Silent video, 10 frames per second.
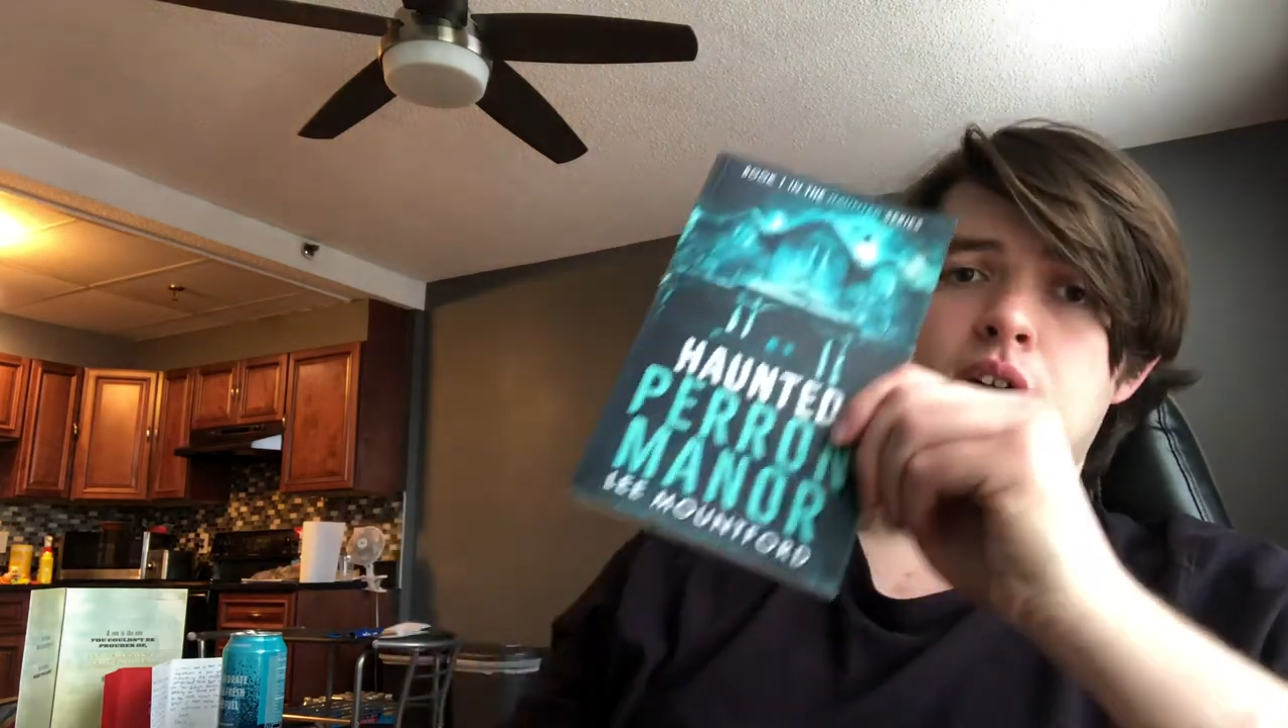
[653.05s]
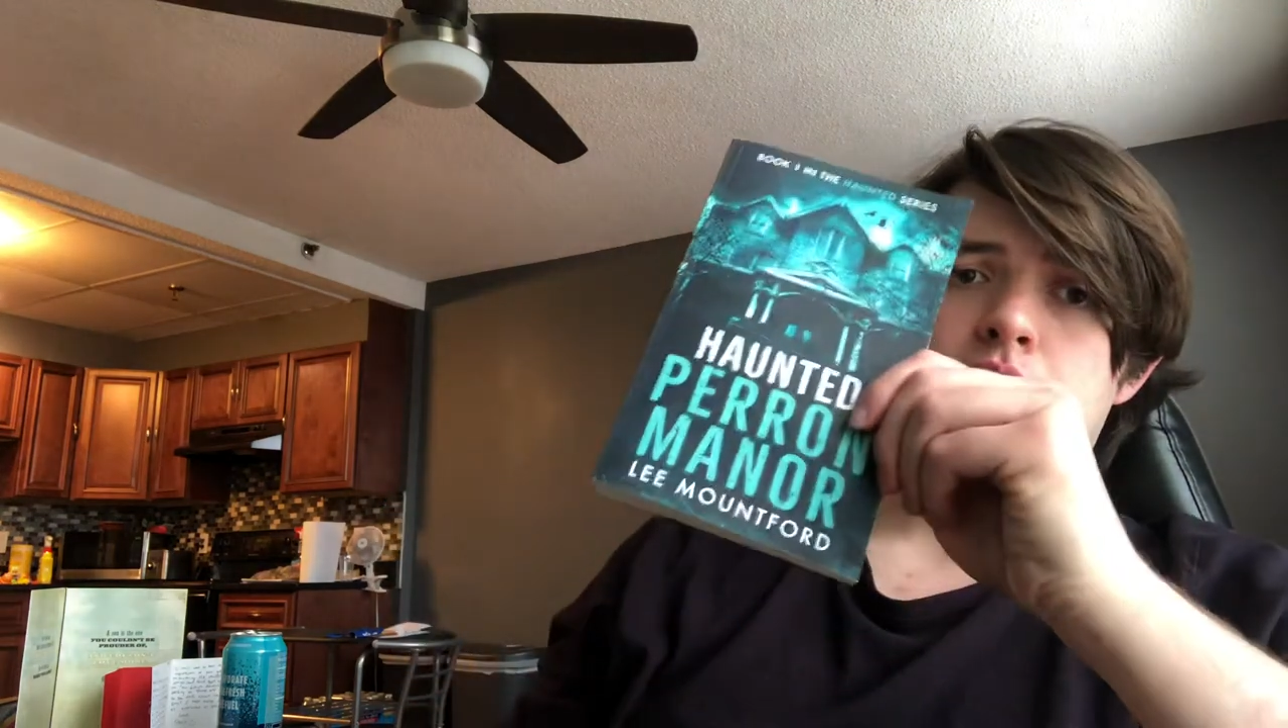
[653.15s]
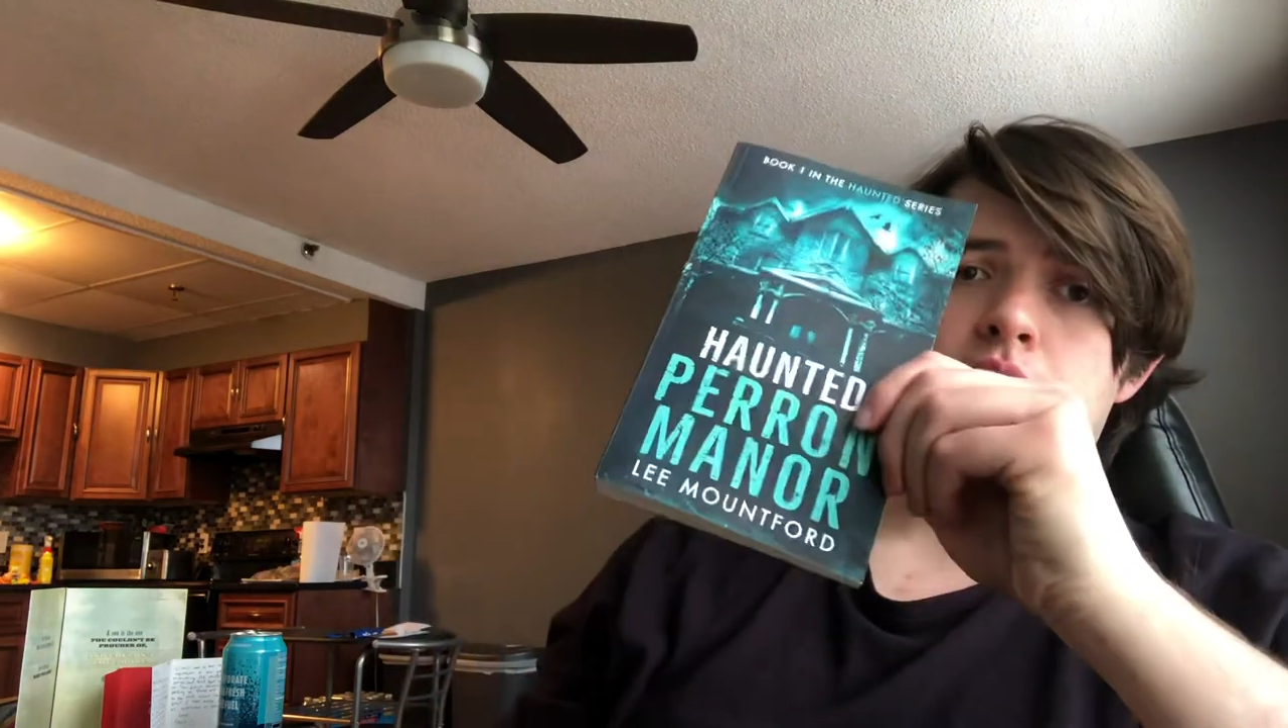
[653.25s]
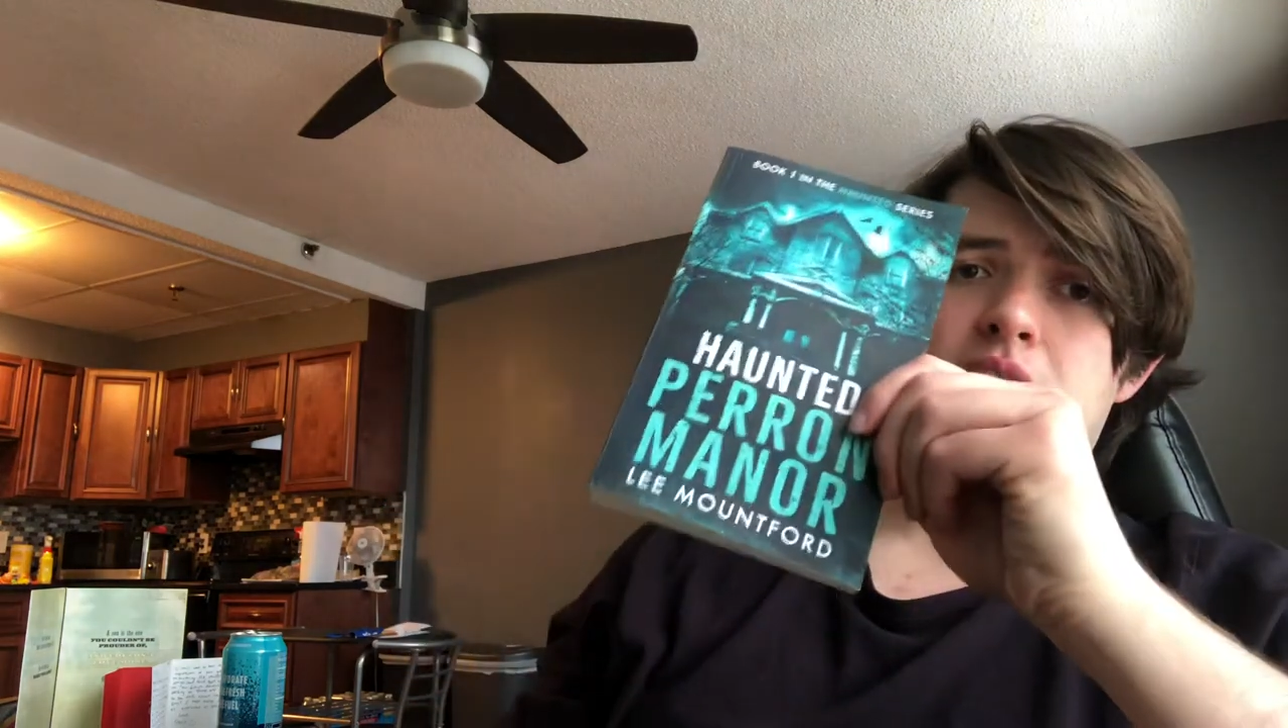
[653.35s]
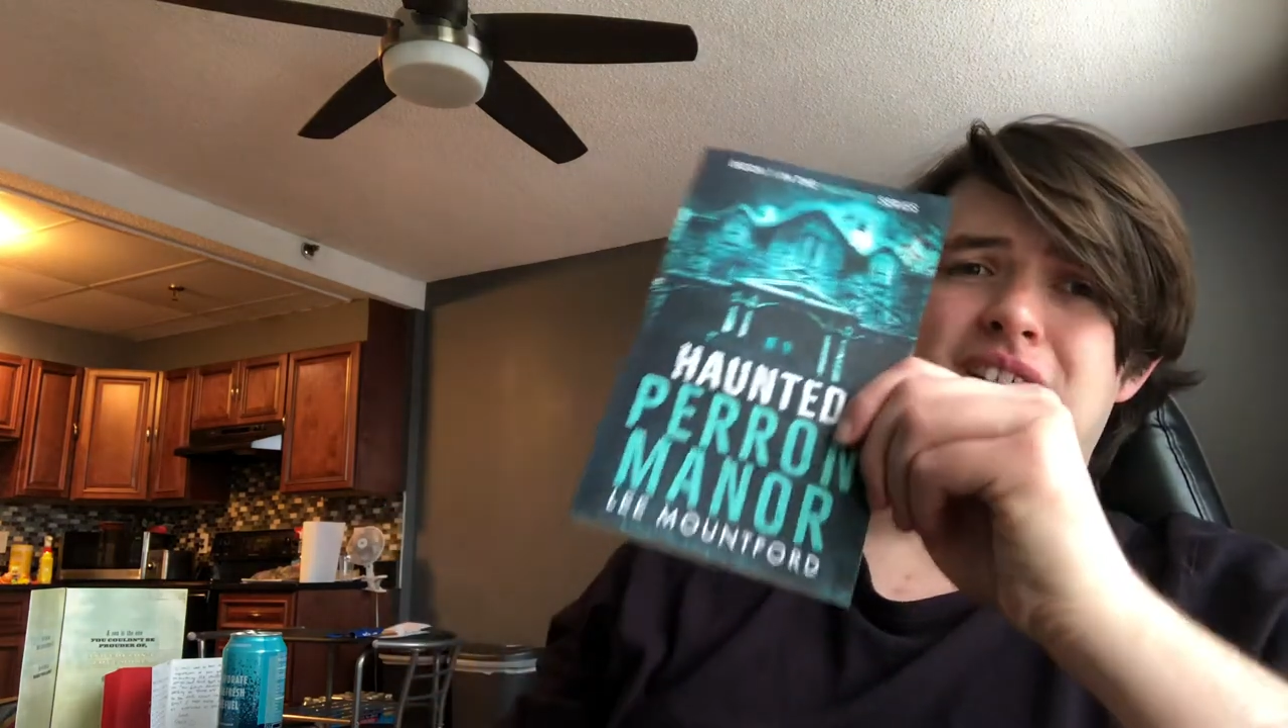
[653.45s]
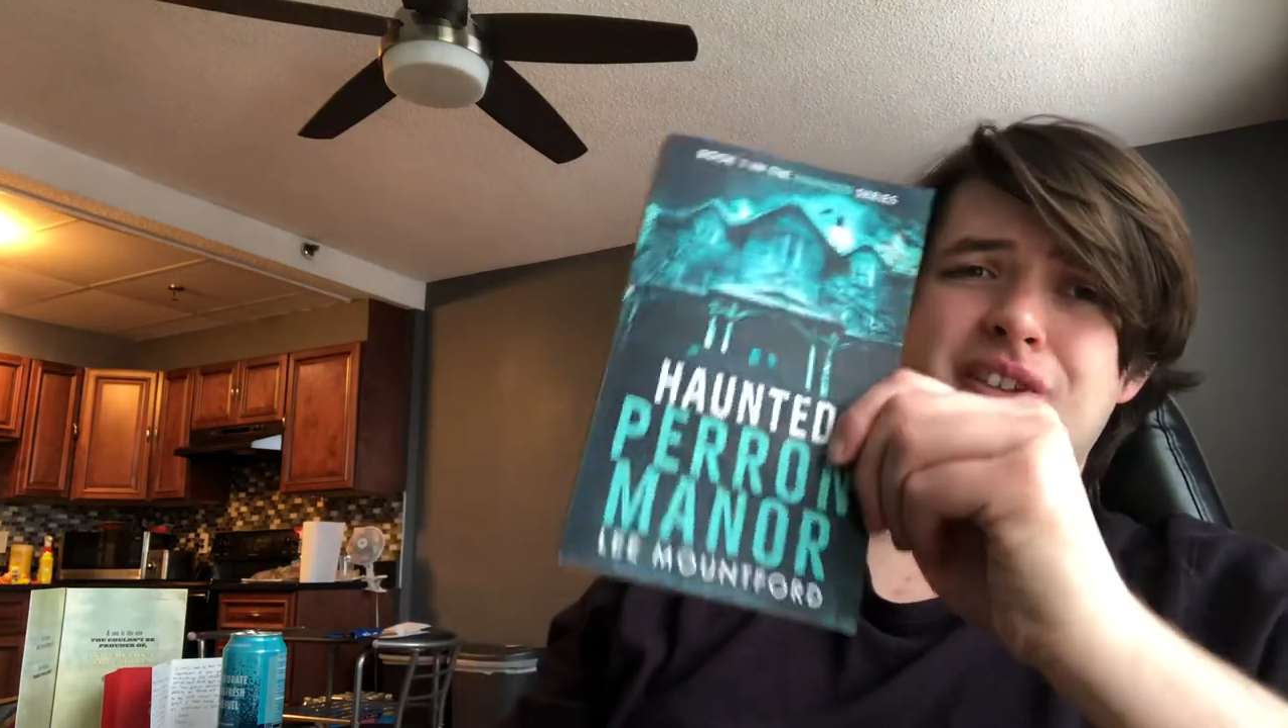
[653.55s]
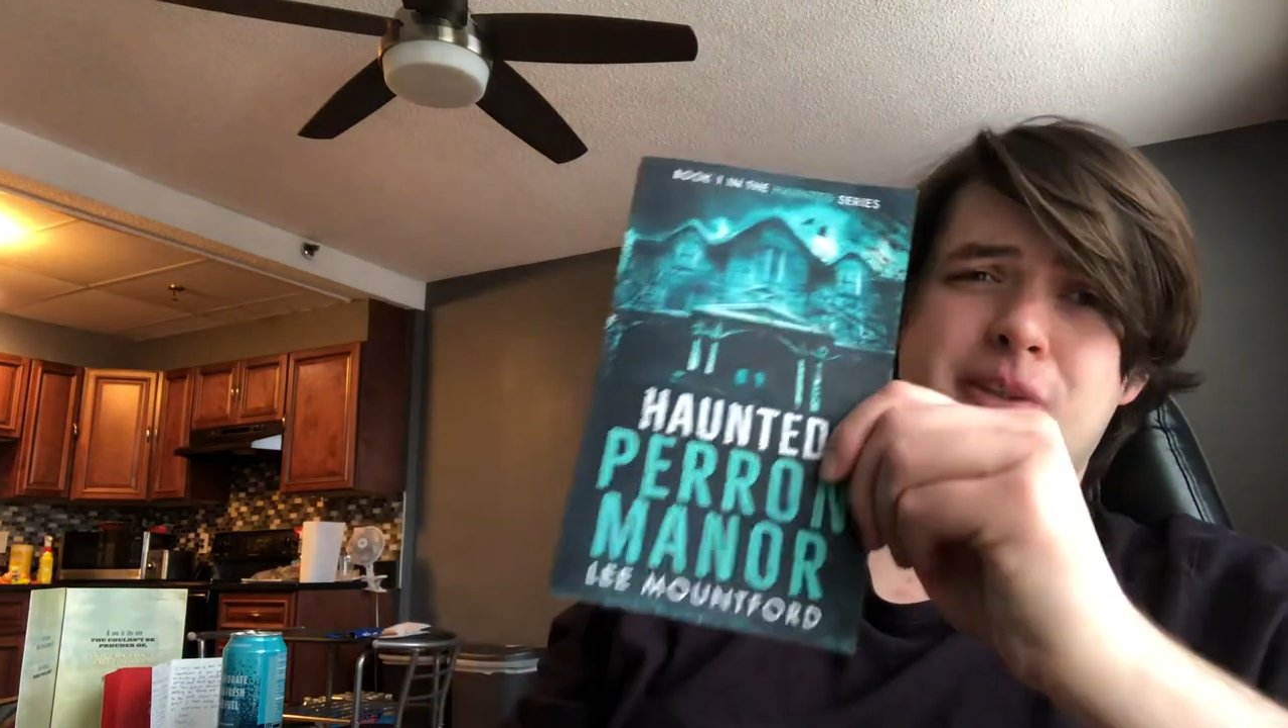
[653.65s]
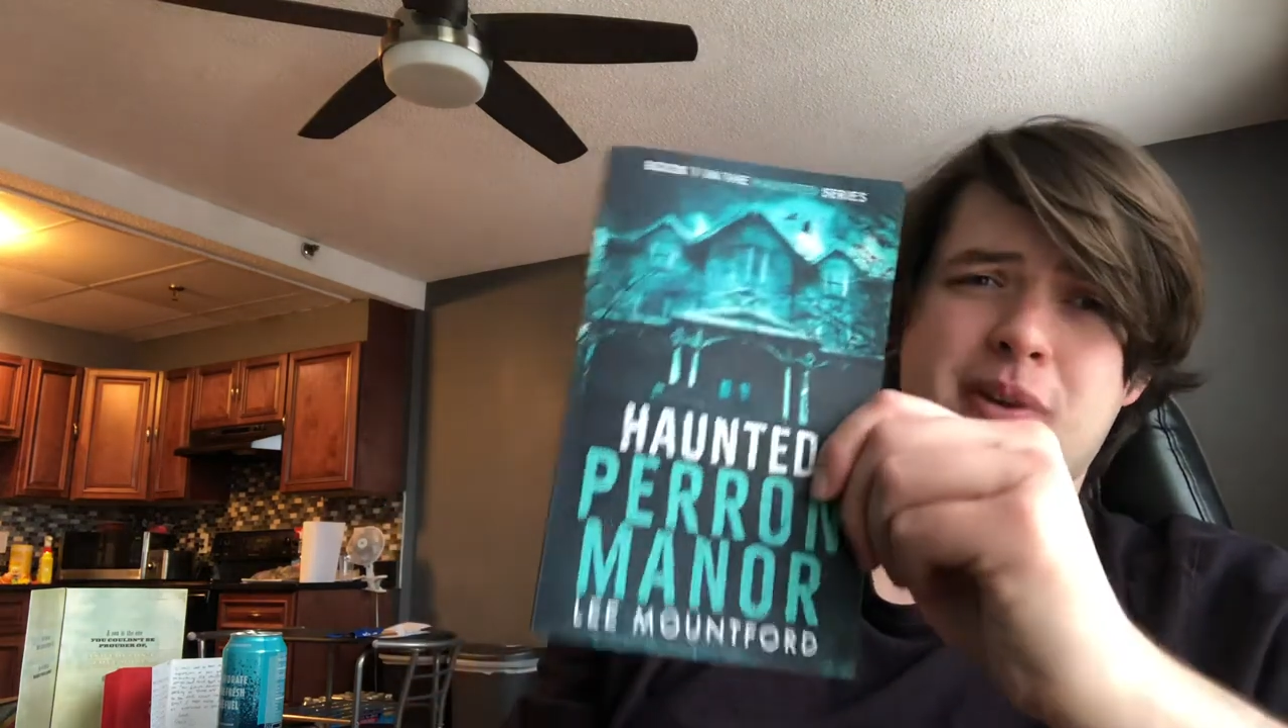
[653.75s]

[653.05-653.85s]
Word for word: uh, Haunted